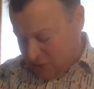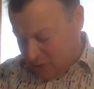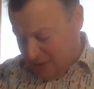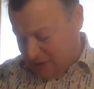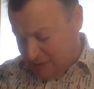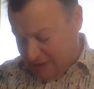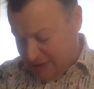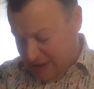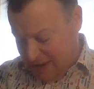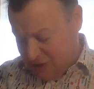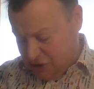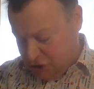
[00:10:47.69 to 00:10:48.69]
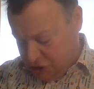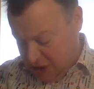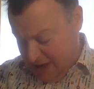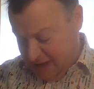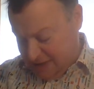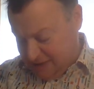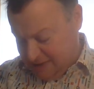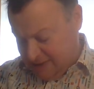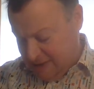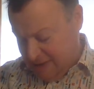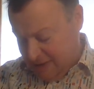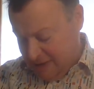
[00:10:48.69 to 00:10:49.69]
quickly, and his chains
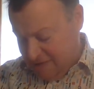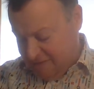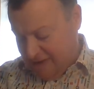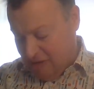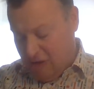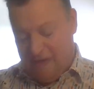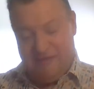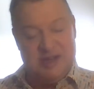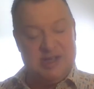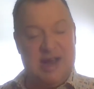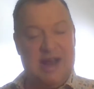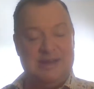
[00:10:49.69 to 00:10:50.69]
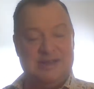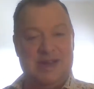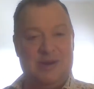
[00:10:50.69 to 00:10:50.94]
fell off his hands.